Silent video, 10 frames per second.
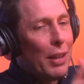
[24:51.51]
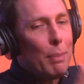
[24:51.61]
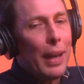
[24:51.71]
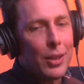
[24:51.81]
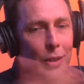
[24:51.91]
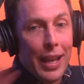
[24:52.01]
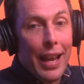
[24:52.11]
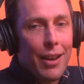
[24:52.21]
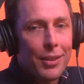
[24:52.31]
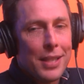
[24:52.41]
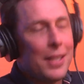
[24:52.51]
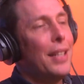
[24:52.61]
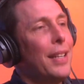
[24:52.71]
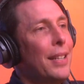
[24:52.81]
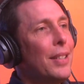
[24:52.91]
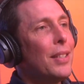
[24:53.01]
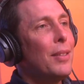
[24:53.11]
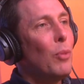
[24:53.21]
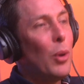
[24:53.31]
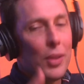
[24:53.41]
impact on our descendants
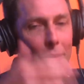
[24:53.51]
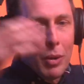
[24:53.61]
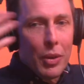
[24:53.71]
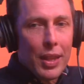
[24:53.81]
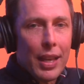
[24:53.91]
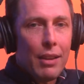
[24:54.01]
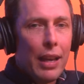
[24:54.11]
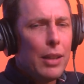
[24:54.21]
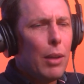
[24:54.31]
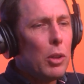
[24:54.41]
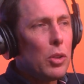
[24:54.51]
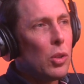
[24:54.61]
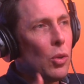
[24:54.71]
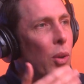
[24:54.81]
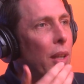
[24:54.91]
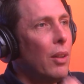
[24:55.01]
and what, what they're, and I'm not just talking